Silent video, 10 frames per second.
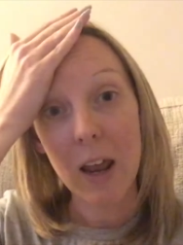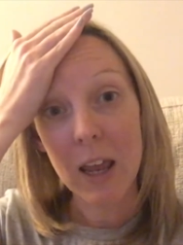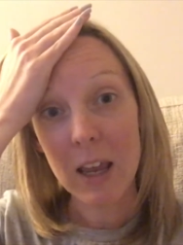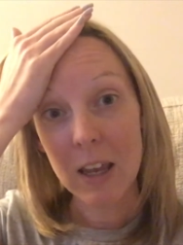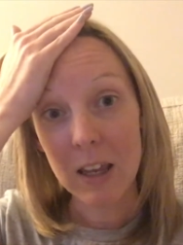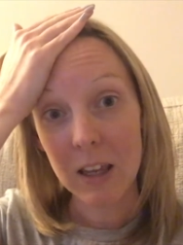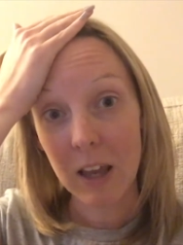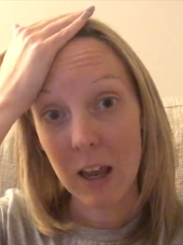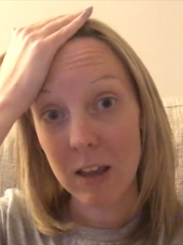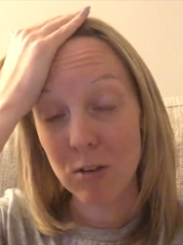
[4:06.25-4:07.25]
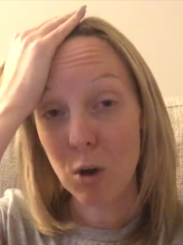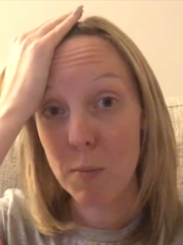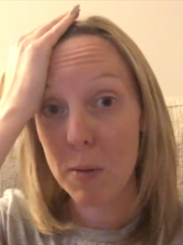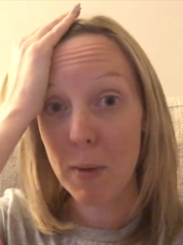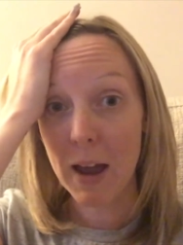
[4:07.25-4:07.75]
he is
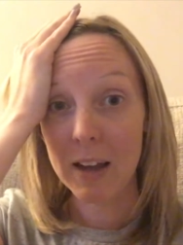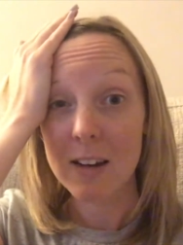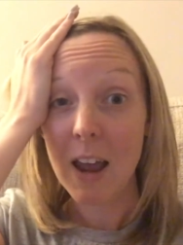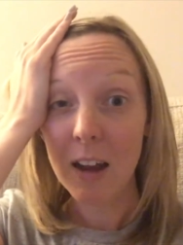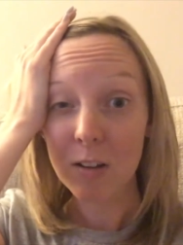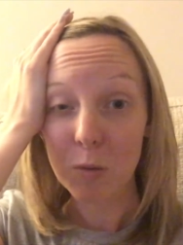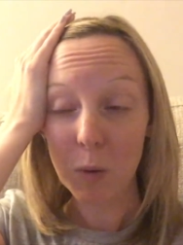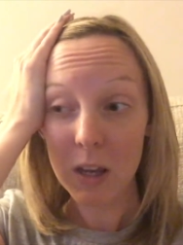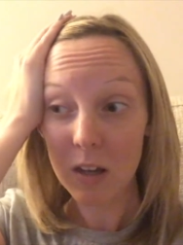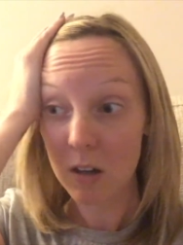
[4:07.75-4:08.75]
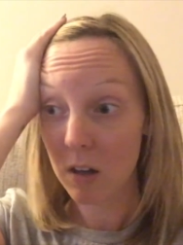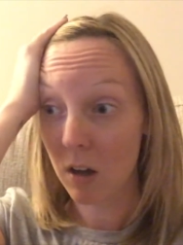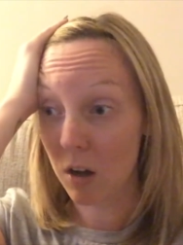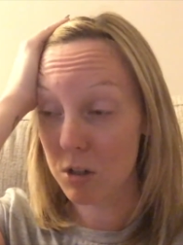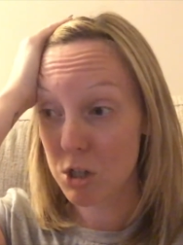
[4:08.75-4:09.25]
coming back next week
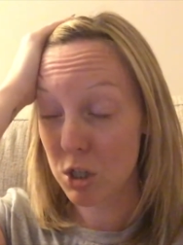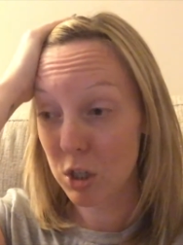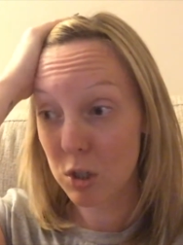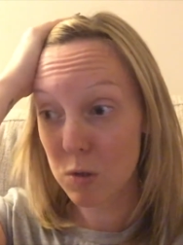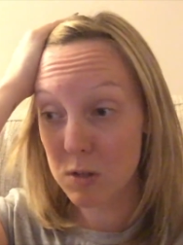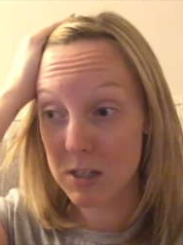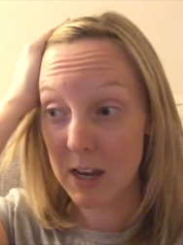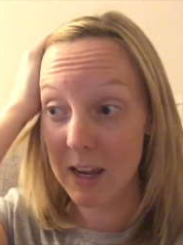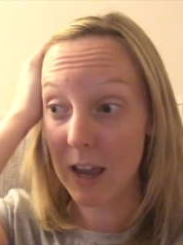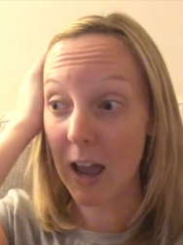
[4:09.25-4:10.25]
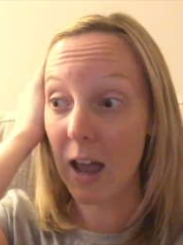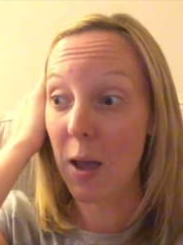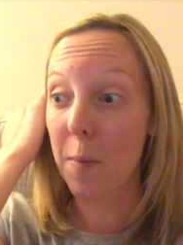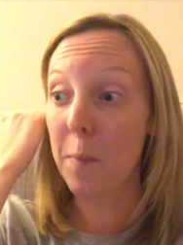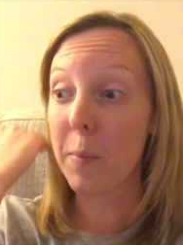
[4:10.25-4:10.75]
on Tuesday,
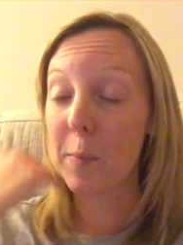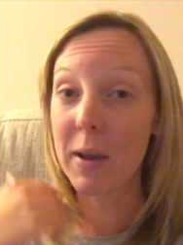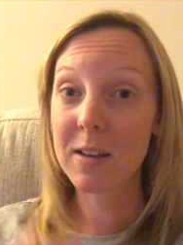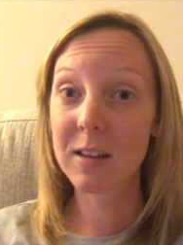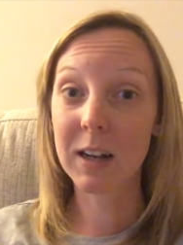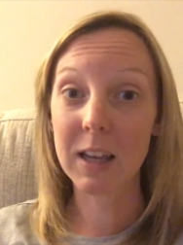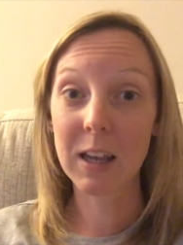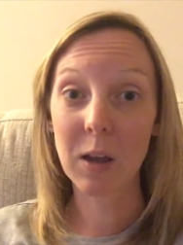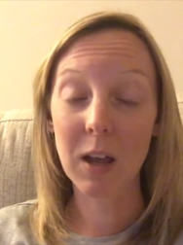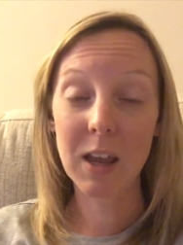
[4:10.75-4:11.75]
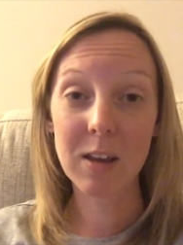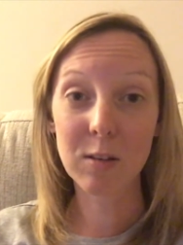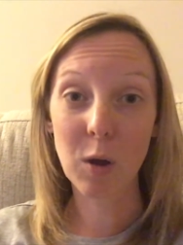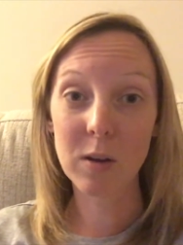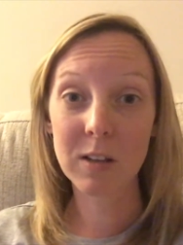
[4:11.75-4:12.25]
but basically he's
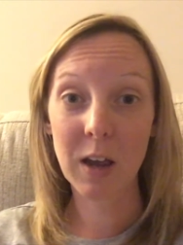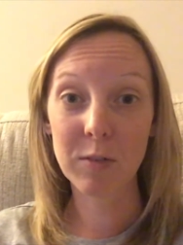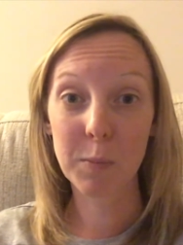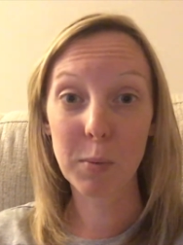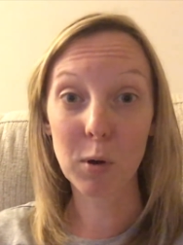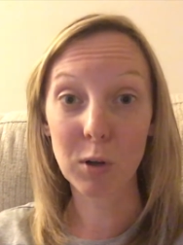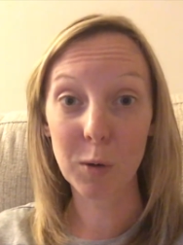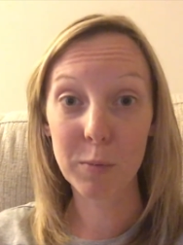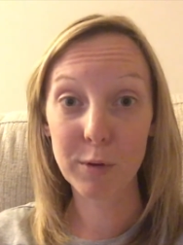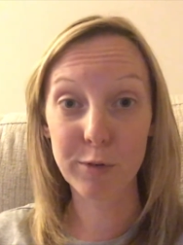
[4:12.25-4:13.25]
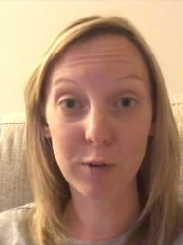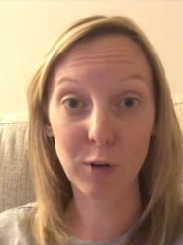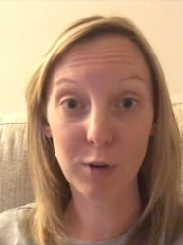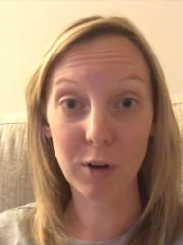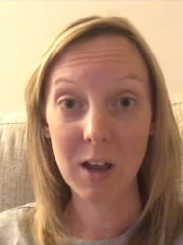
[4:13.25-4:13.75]
going to have to pull up the
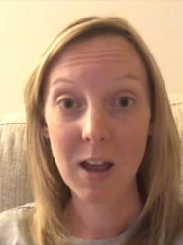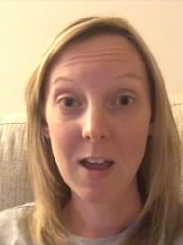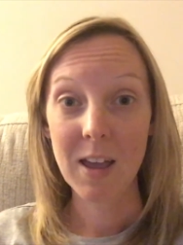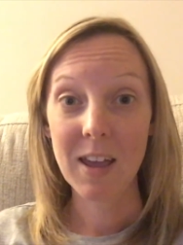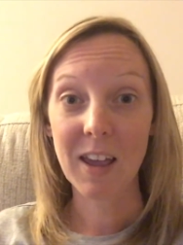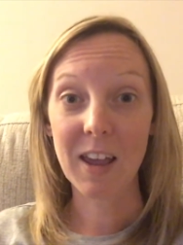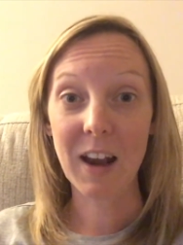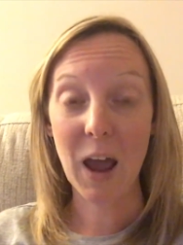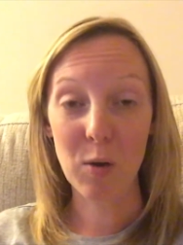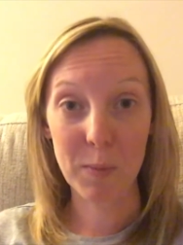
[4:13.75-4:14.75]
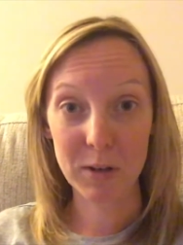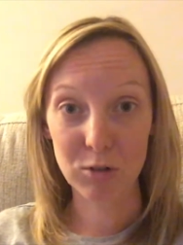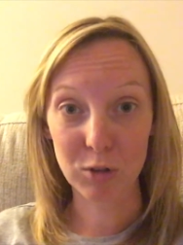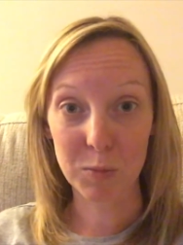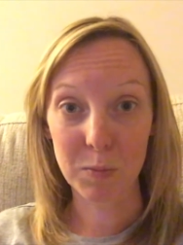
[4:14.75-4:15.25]
floor in our
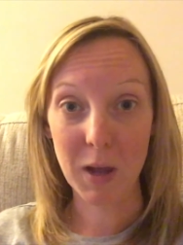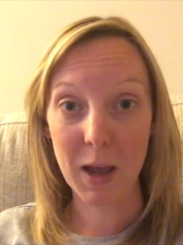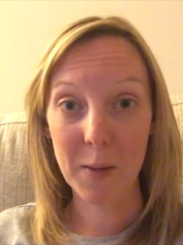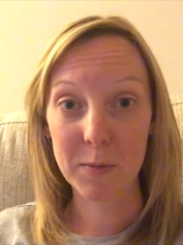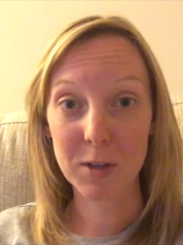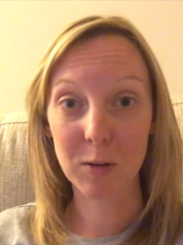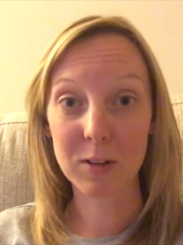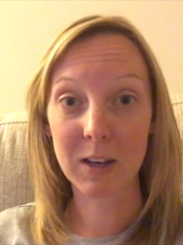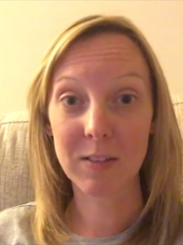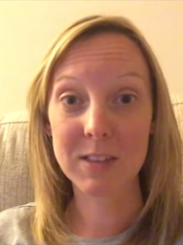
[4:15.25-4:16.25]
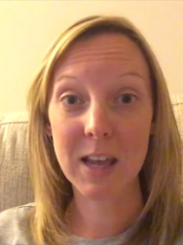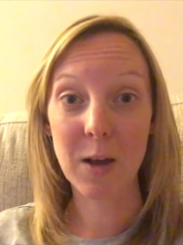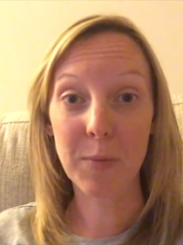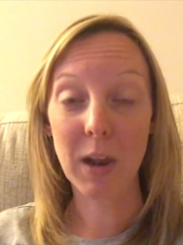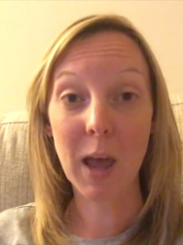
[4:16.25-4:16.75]
bedroom, so he's gonna have to
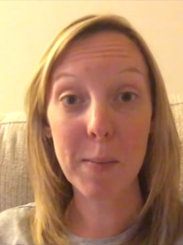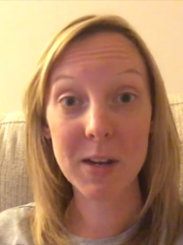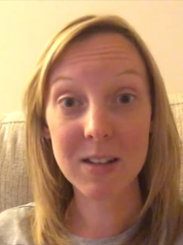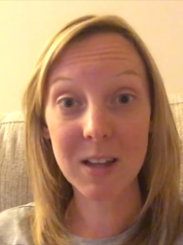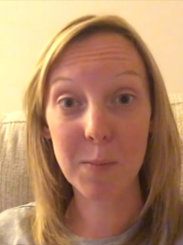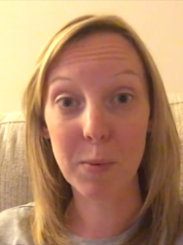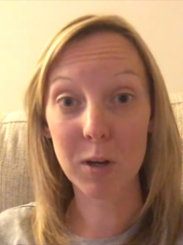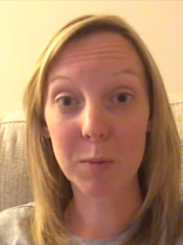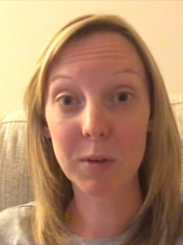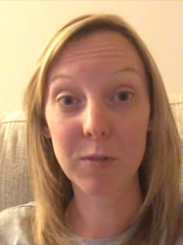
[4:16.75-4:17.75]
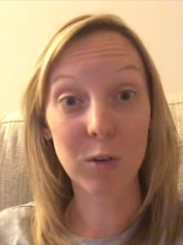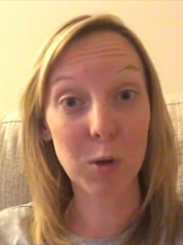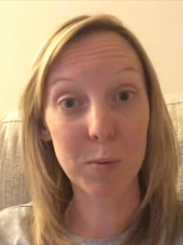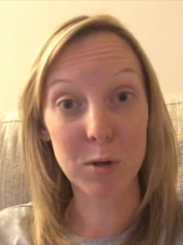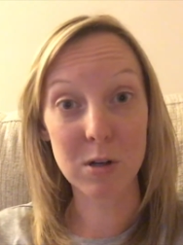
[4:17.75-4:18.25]
take up the laminate and pull up the
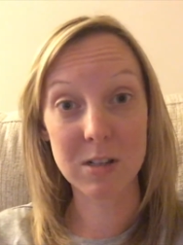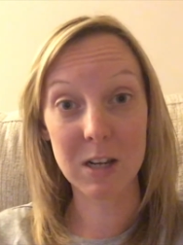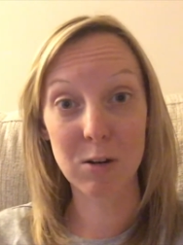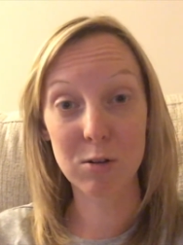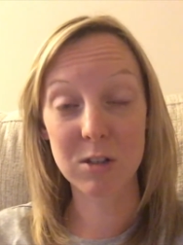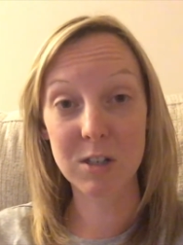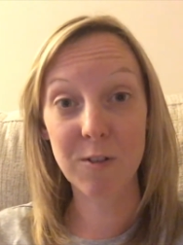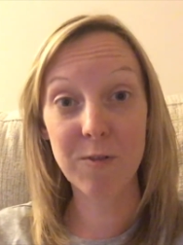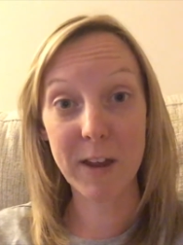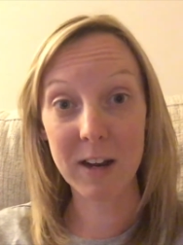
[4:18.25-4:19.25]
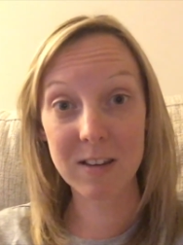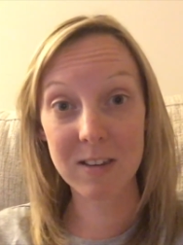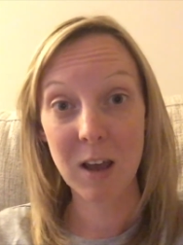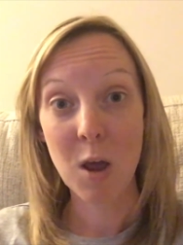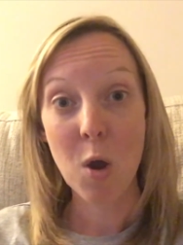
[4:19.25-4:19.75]
floorboards in order to fix